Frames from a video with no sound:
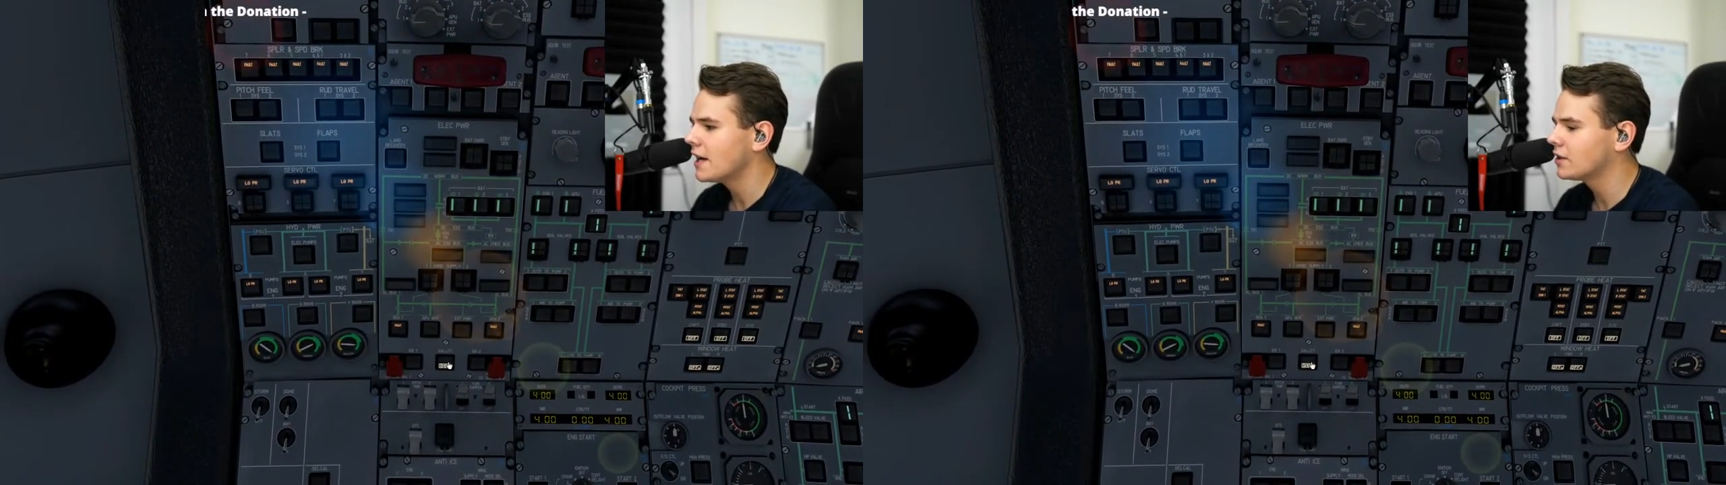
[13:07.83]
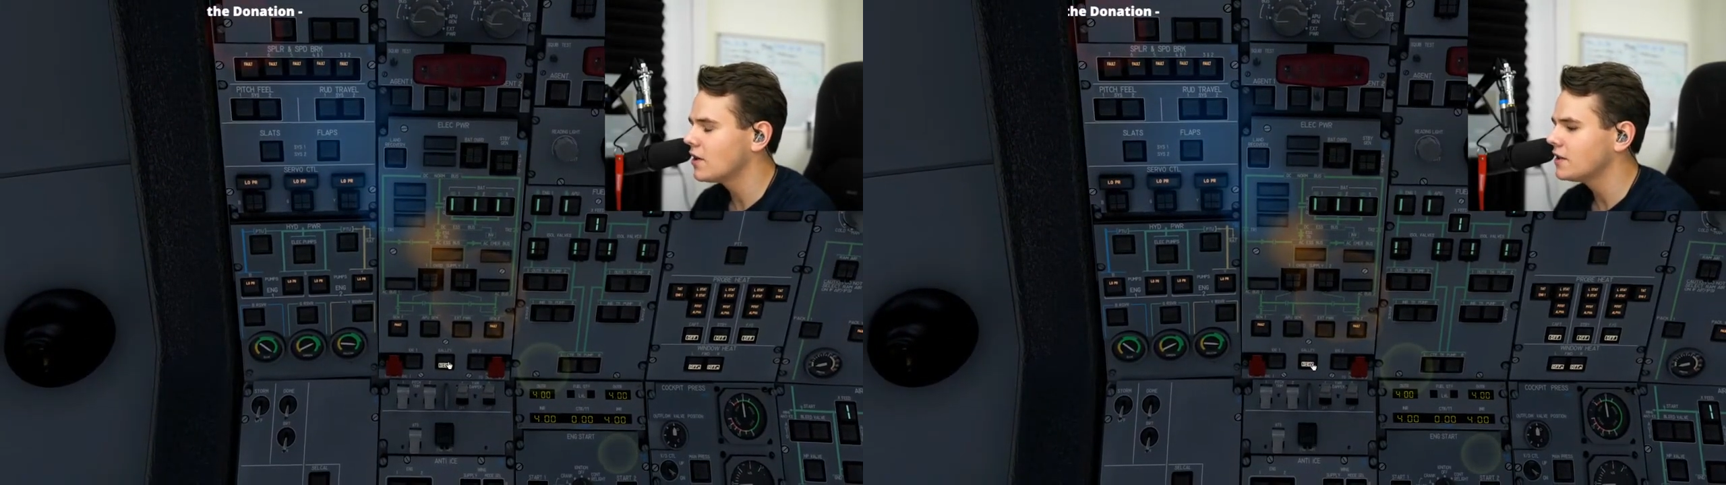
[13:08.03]

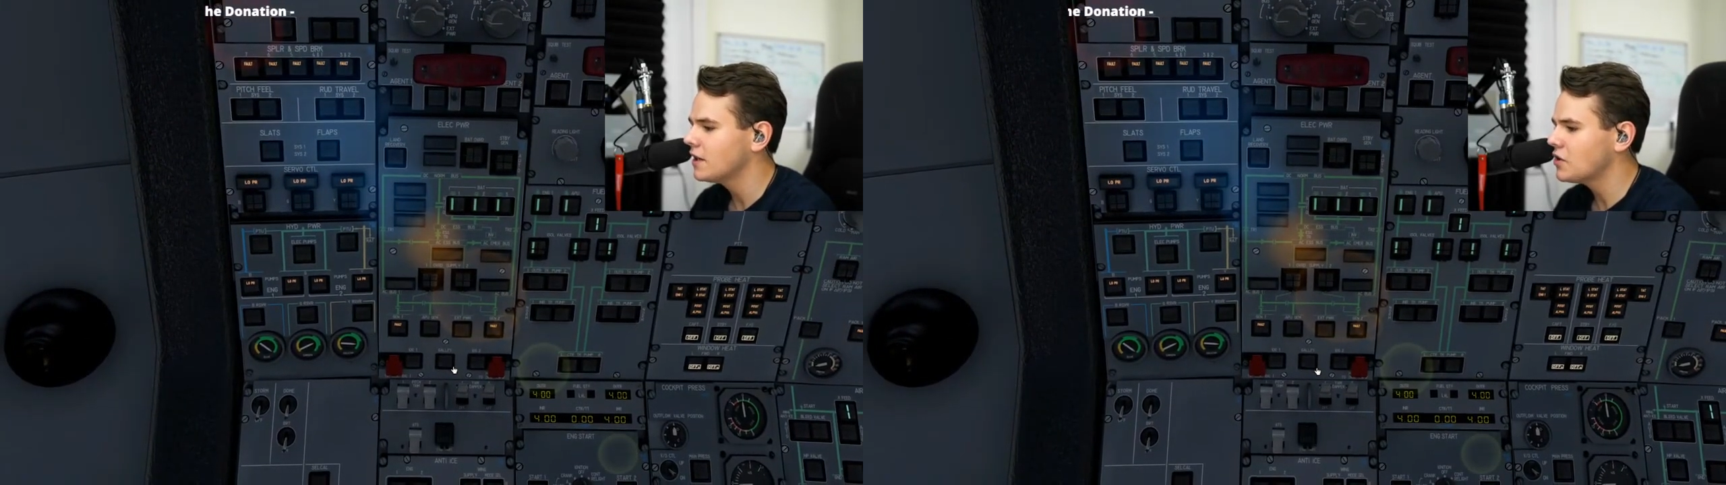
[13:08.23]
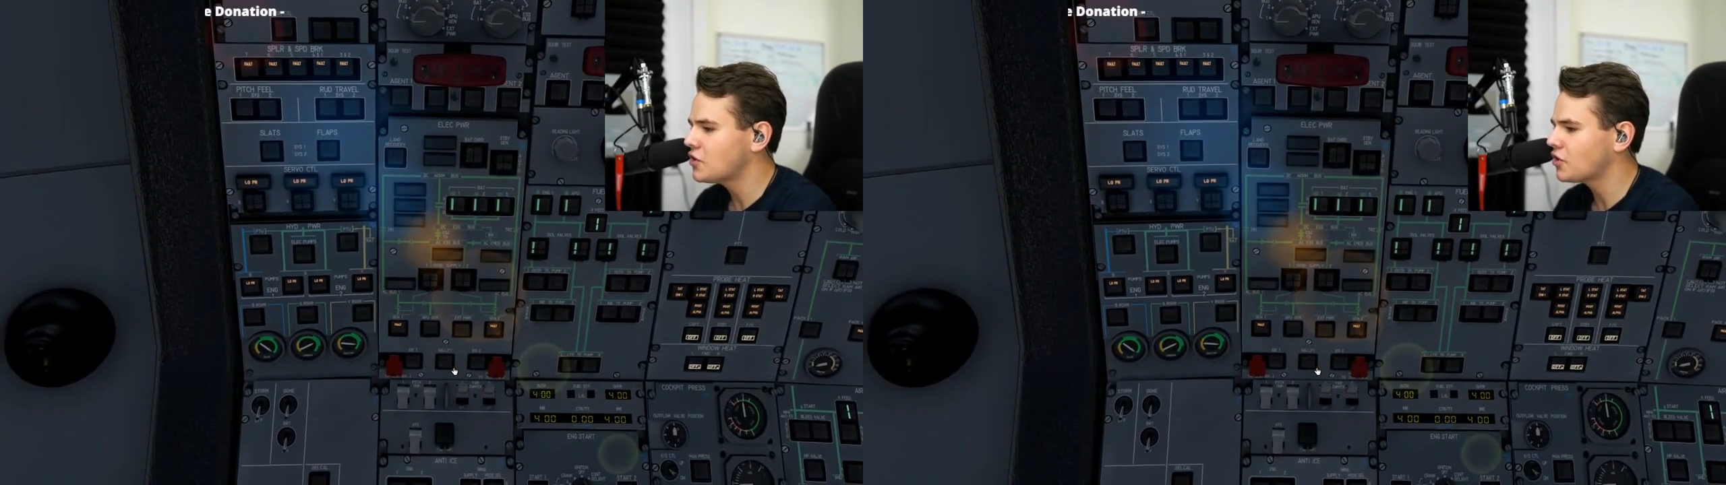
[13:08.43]
a
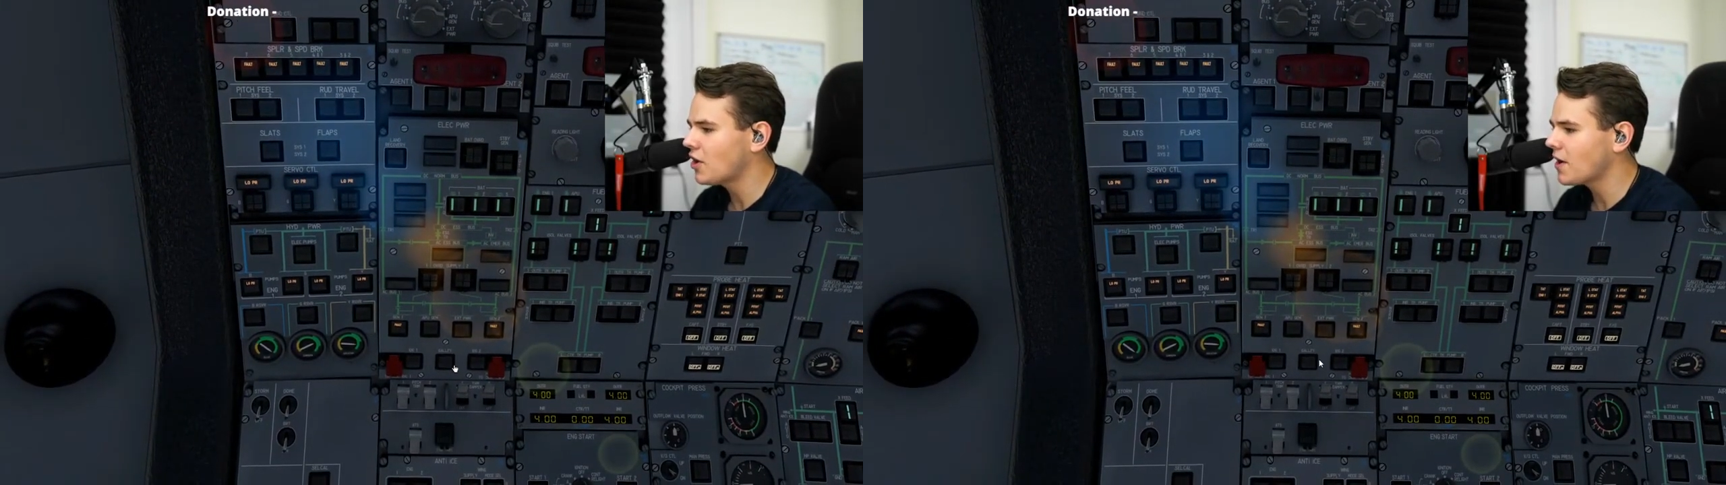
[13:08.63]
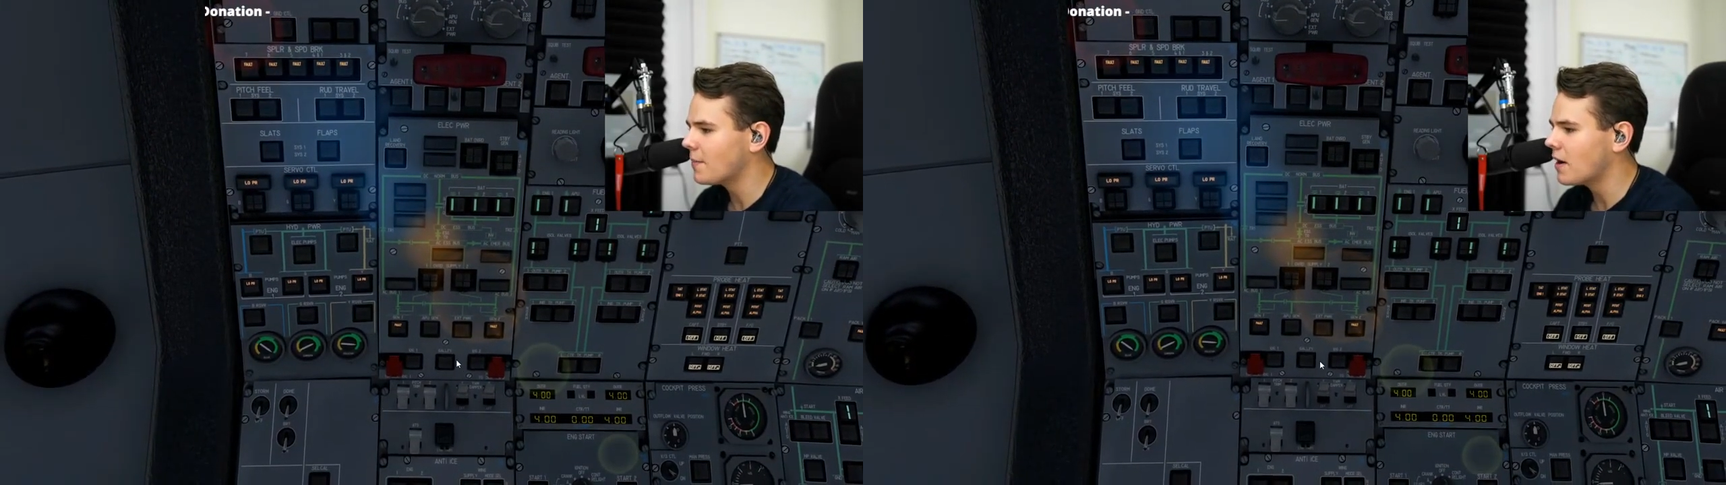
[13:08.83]
good
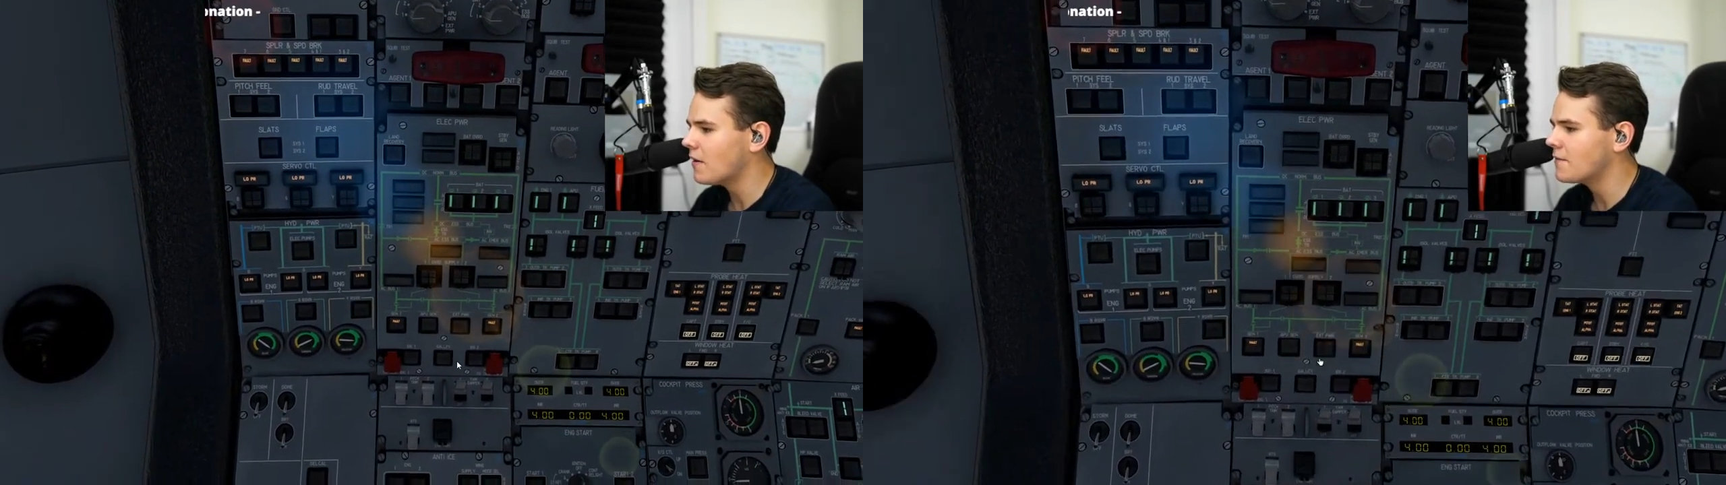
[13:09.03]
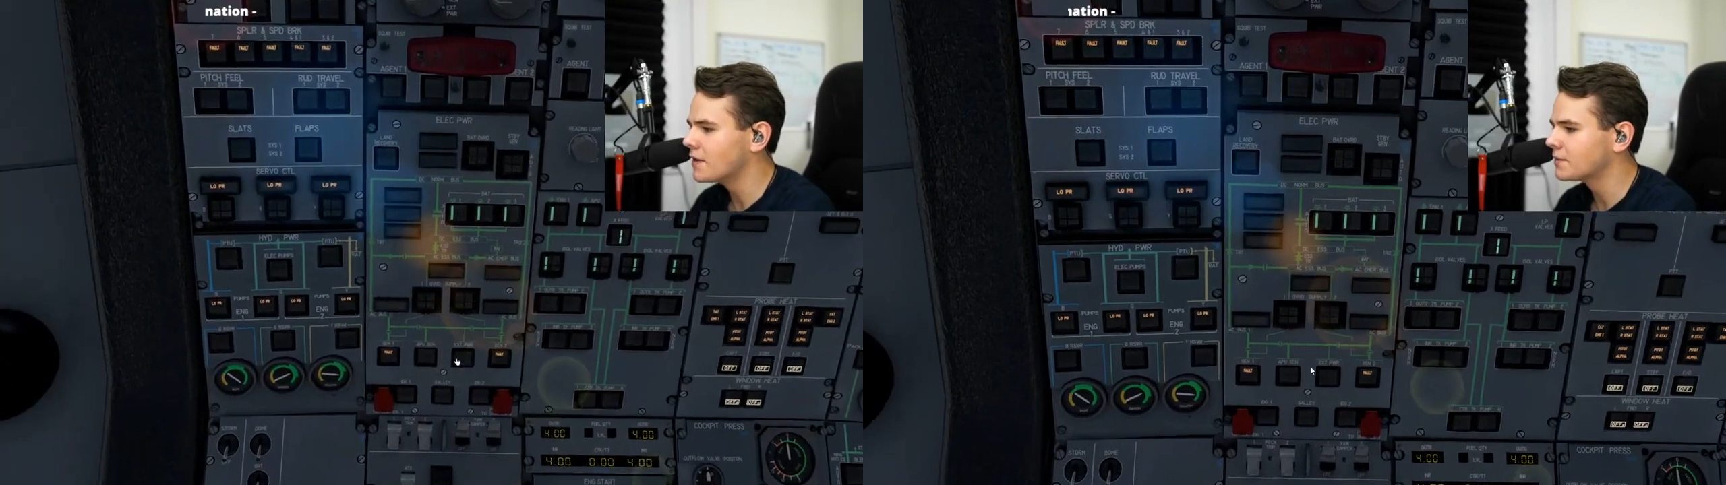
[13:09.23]
startup
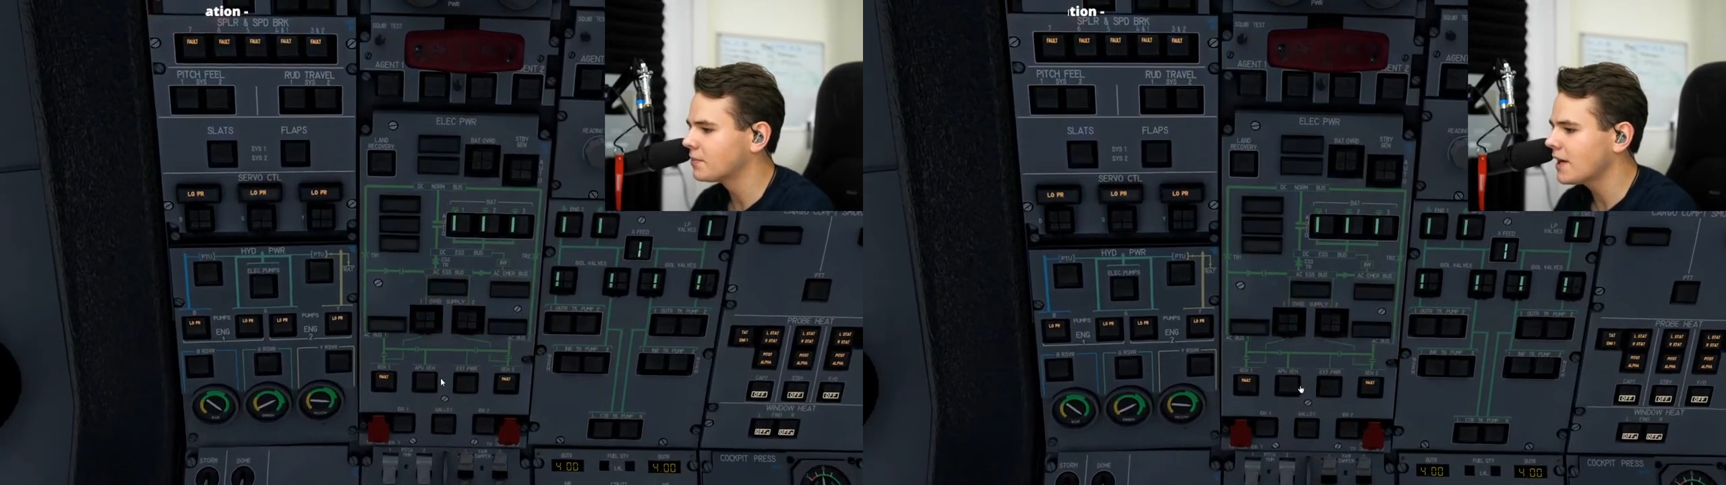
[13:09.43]
of this